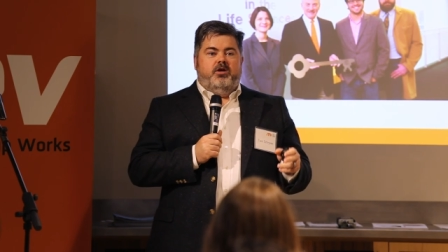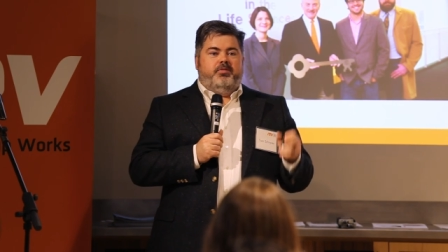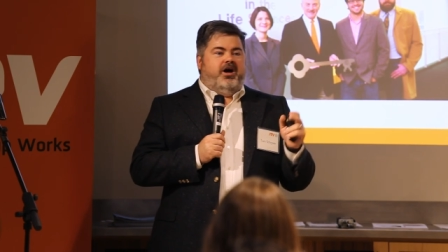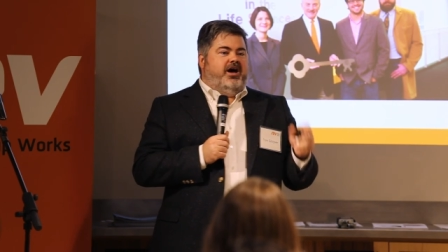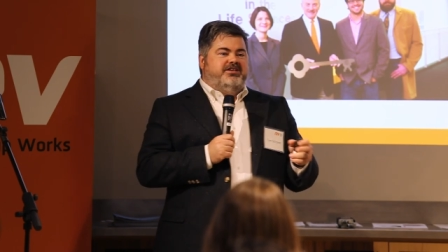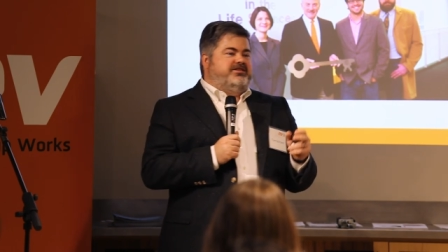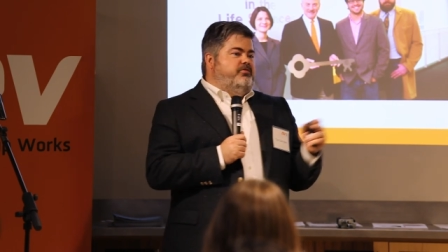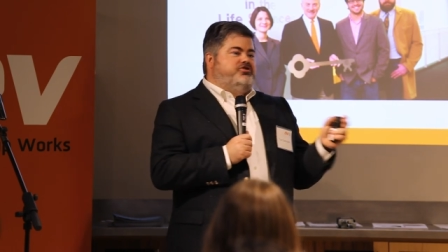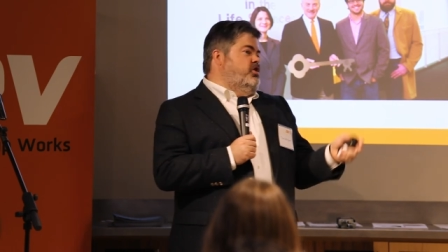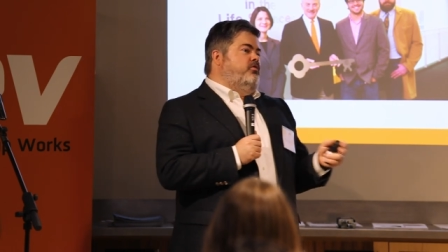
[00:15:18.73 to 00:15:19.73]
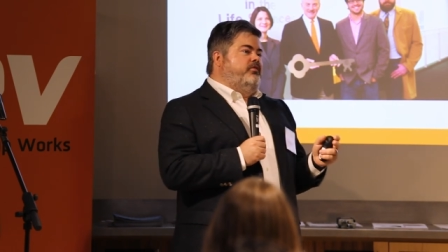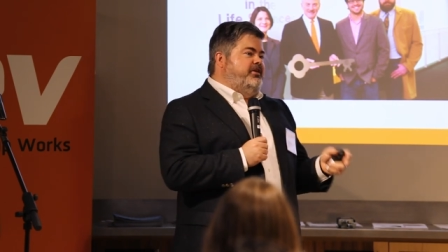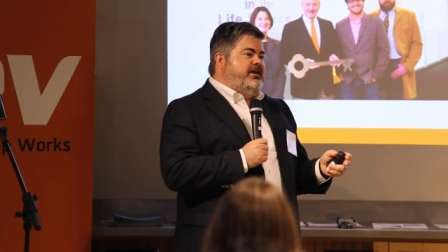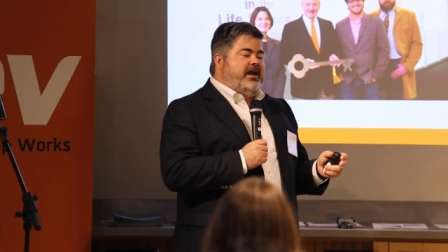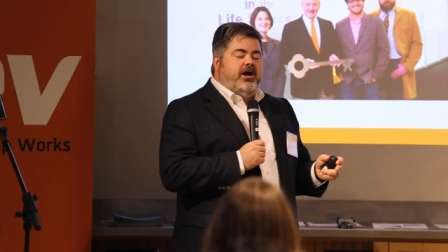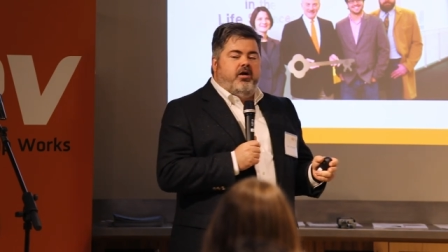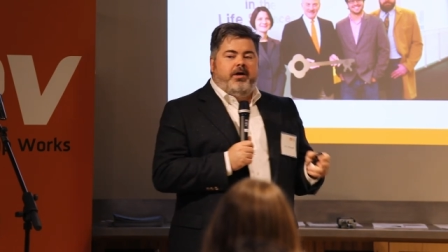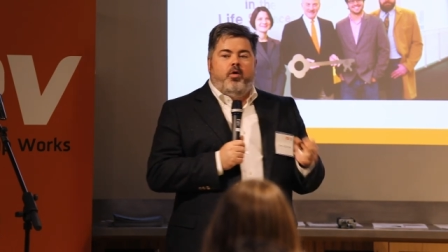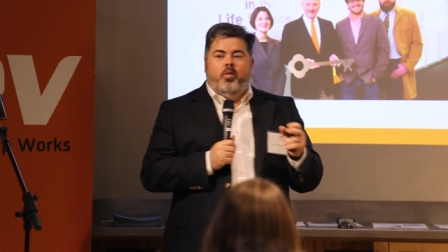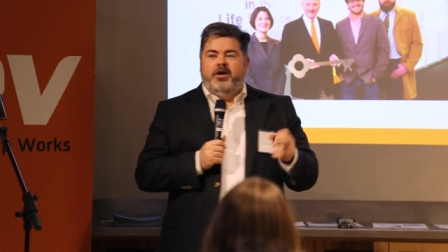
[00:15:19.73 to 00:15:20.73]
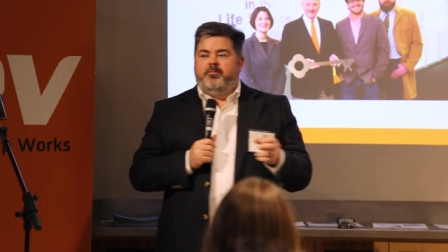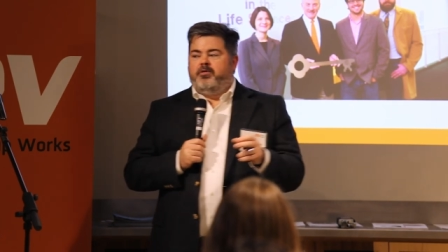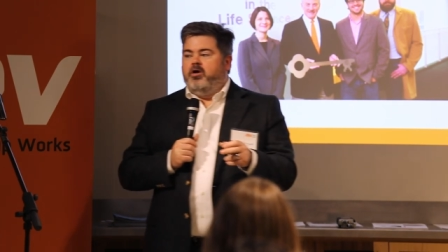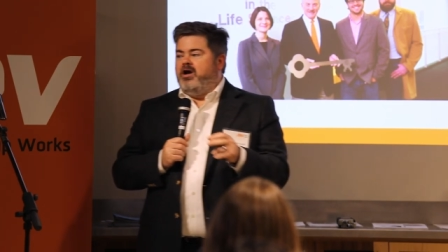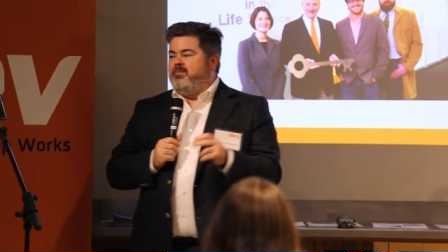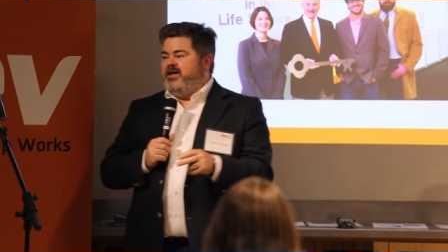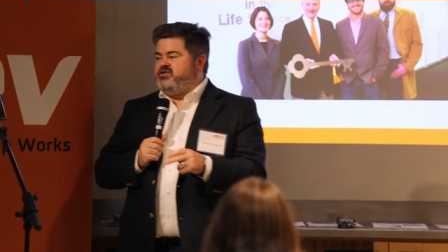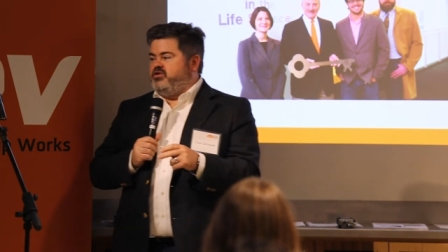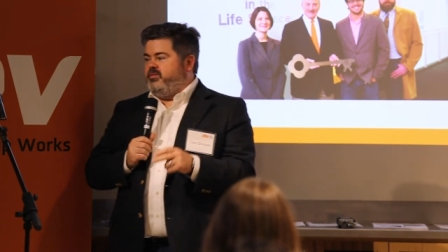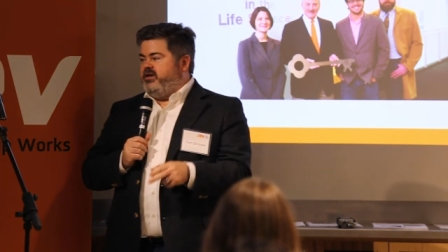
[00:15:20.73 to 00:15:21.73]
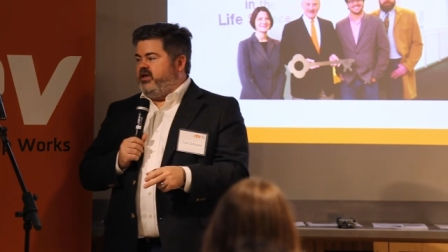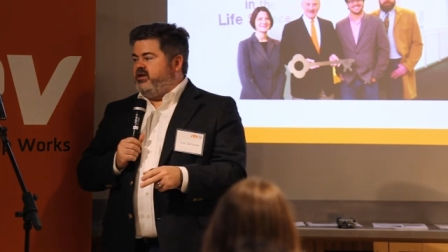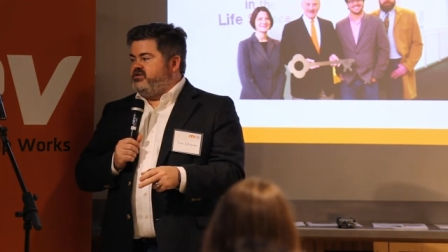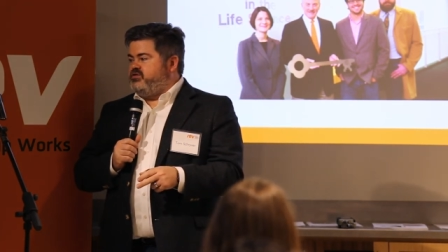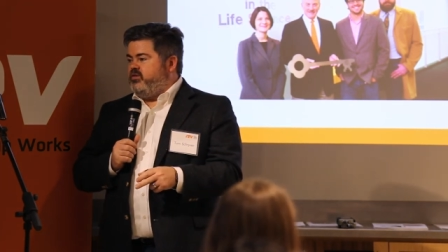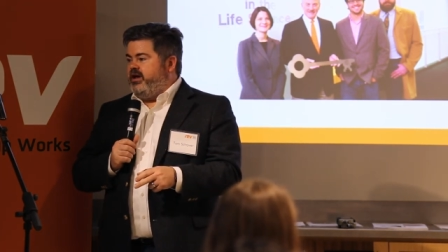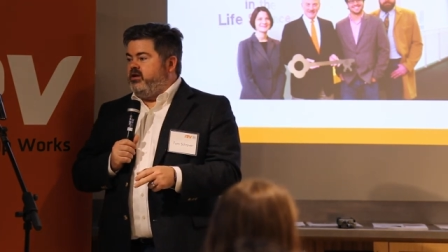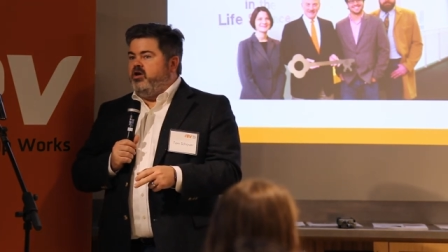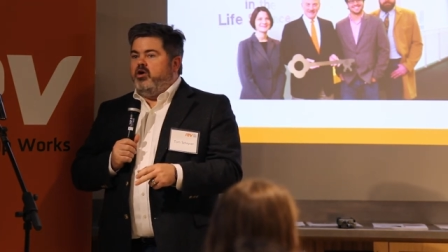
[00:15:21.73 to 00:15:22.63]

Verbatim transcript: But honestly, we don't really care about when a program ends or begins, right?